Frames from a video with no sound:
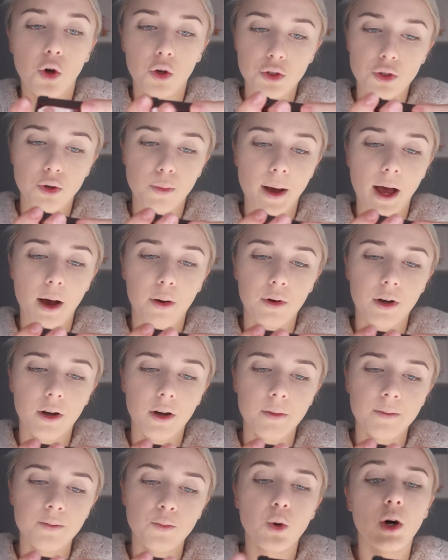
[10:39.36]
contour
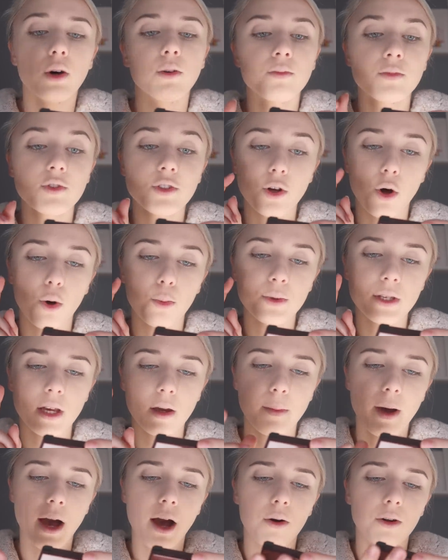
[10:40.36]
powder, well,
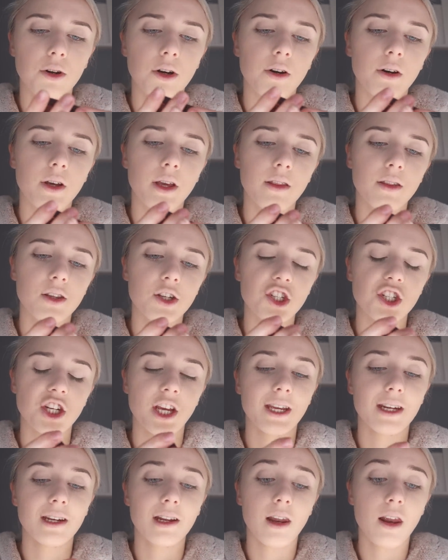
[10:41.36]
sculpting powder in the
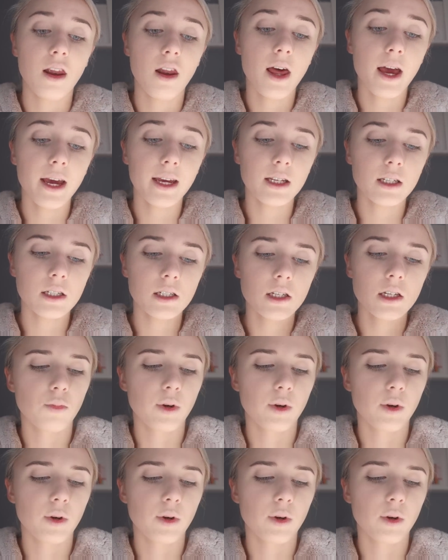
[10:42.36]
shade Light.